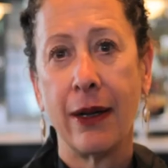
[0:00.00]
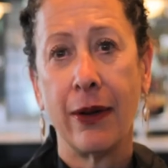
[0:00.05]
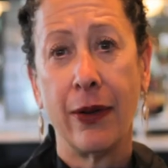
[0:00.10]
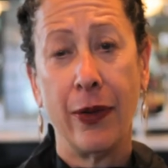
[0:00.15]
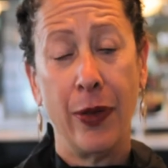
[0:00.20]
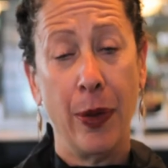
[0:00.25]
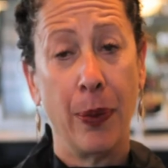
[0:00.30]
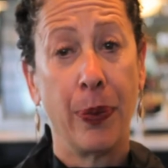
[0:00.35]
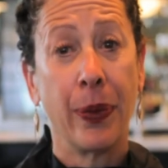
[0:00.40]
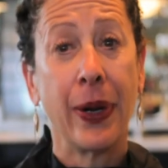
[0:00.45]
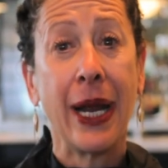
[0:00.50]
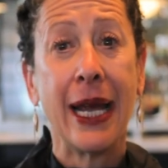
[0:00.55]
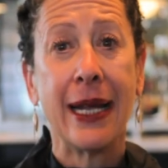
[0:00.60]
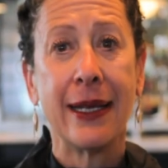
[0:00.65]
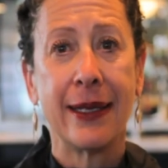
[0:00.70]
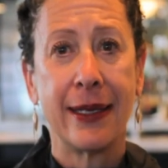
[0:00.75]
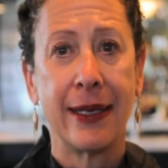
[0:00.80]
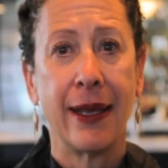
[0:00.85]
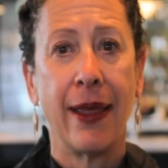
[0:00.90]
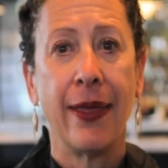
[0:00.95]
the
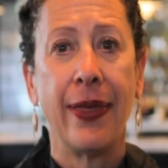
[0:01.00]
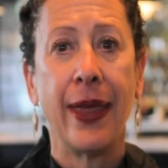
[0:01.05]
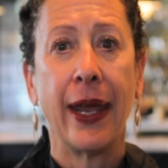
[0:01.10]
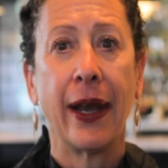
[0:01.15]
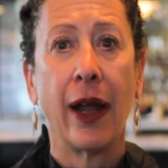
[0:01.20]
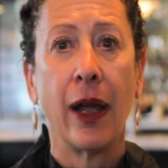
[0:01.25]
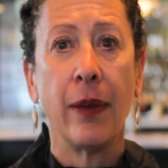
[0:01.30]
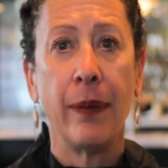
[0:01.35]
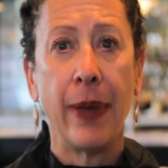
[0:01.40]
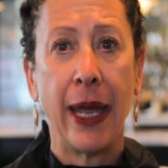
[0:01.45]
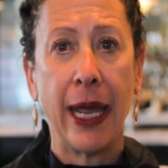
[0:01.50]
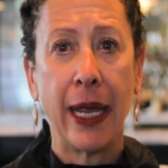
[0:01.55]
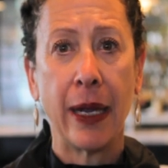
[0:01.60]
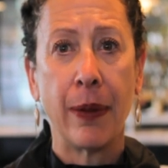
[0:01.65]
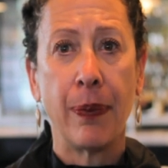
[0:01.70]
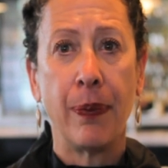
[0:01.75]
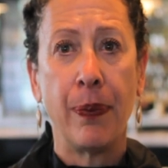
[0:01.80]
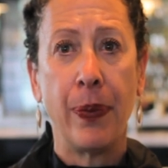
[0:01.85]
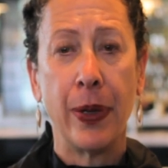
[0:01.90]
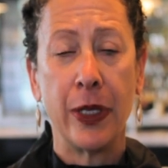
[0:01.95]
breads that I make,
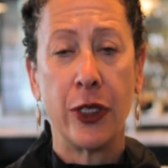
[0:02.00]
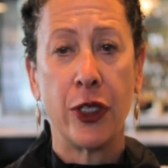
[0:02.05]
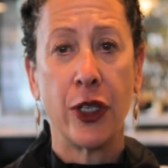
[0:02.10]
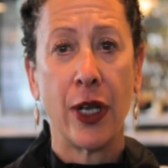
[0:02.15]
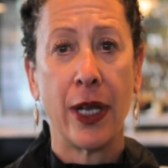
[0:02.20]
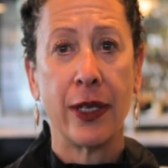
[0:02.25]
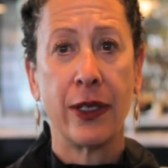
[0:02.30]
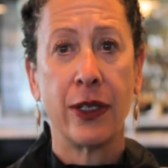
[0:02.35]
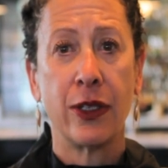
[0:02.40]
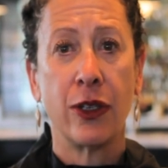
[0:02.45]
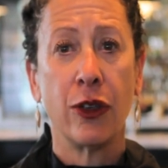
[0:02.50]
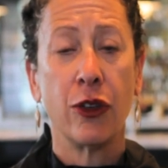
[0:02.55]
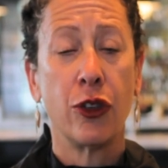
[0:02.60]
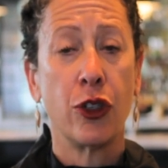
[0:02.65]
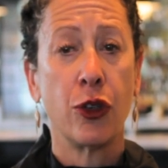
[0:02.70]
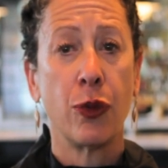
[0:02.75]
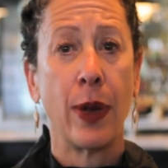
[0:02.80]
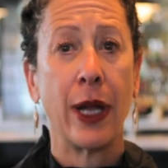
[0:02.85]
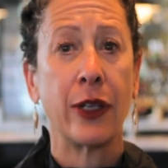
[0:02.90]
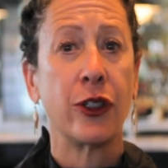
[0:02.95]
but just
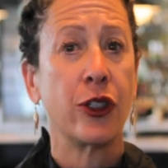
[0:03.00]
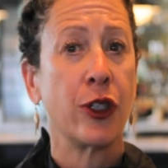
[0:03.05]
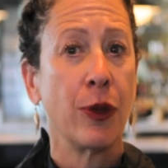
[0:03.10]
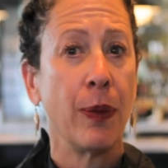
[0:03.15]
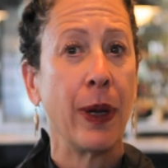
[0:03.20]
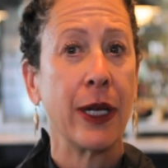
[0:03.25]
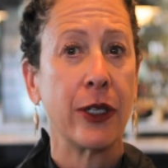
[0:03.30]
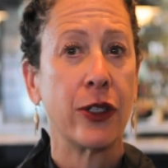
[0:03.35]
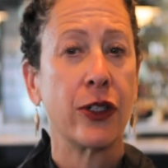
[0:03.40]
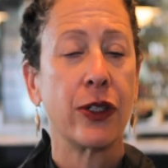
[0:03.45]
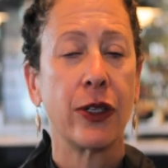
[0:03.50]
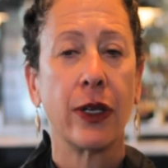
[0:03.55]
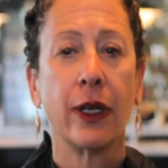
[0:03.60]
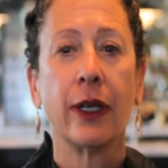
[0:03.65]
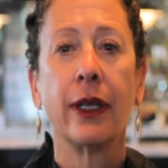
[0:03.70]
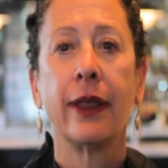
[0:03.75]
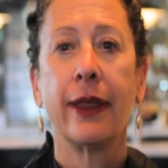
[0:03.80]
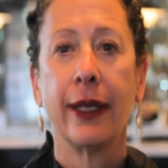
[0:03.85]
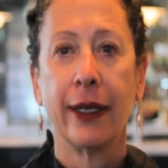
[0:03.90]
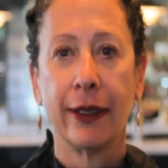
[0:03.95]
stretched much
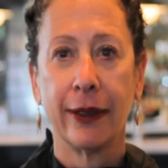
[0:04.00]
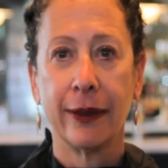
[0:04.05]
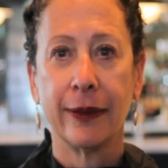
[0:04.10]
thinner.